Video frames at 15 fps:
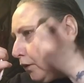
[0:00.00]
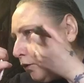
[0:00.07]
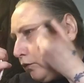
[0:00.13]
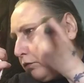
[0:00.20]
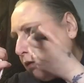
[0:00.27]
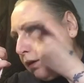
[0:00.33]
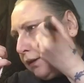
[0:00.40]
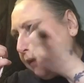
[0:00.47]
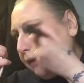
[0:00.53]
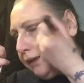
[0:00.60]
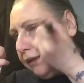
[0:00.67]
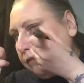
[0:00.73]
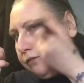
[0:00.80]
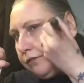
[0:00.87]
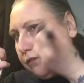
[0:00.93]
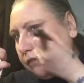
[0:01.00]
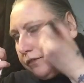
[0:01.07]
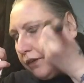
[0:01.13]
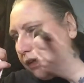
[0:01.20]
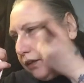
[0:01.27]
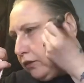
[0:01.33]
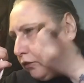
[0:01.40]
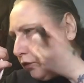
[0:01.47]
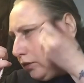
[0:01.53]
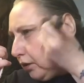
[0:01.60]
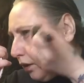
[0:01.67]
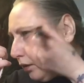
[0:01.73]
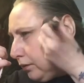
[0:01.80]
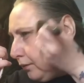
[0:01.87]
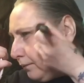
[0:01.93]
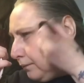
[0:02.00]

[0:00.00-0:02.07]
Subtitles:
Try and lift the face, you know.